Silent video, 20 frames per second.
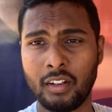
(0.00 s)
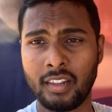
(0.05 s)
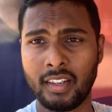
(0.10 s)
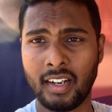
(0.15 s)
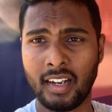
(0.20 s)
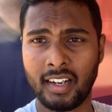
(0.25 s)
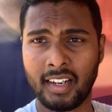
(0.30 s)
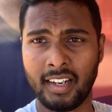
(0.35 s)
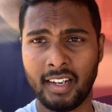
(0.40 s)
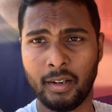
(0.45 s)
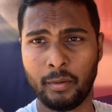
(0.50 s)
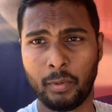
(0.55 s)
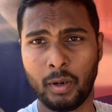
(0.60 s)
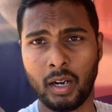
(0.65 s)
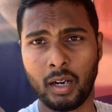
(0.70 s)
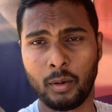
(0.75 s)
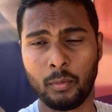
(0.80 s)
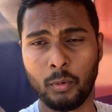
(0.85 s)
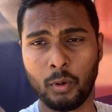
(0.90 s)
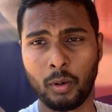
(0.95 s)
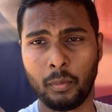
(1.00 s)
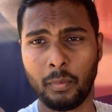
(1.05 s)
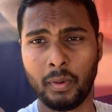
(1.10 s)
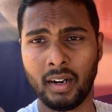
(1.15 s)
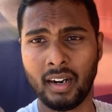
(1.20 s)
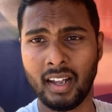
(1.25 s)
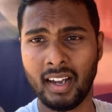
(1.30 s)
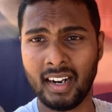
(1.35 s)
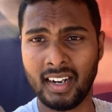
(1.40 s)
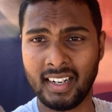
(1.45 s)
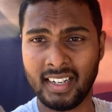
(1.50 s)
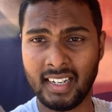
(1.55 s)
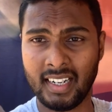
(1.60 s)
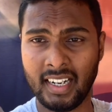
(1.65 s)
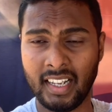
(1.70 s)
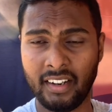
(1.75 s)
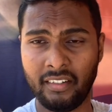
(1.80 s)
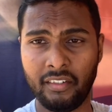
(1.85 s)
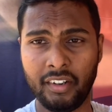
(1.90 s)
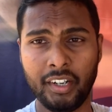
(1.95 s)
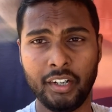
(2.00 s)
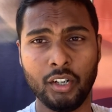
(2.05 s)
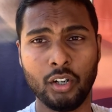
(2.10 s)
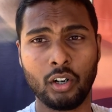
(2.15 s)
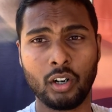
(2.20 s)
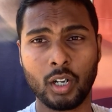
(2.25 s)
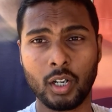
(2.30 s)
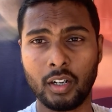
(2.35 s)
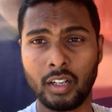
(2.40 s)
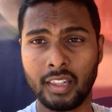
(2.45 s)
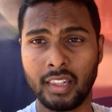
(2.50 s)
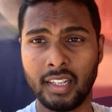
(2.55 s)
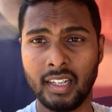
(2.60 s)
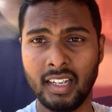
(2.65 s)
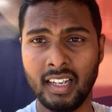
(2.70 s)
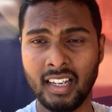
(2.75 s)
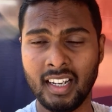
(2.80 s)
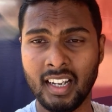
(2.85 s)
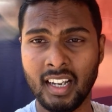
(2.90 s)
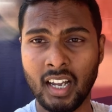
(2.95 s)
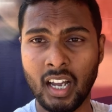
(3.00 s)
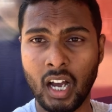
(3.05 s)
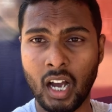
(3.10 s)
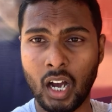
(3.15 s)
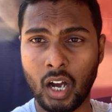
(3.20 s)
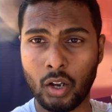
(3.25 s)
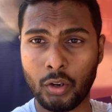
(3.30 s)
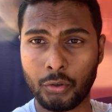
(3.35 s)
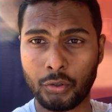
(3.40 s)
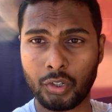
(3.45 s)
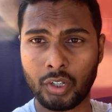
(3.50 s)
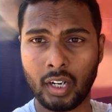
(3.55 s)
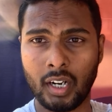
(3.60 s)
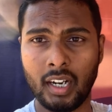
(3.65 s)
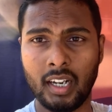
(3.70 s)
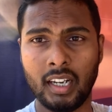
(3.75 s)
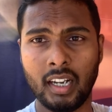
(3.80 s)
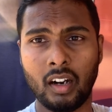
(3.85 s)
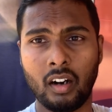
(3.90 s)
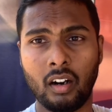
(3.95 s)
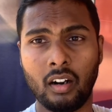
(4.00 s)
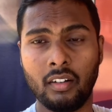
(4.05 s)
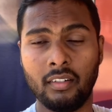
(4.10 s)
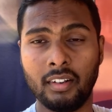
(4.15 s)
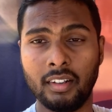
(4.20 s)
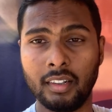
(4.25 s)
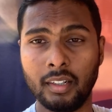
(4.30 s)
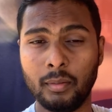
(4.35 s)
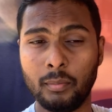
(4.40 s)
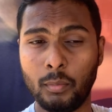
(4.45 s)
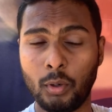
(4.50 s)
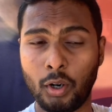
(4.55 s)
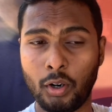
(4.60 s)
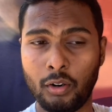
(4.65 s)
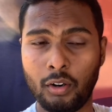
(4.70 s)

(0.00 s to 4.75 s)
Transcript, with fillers: I have booked my blood donation through the Australian Red Cross Lifeblood website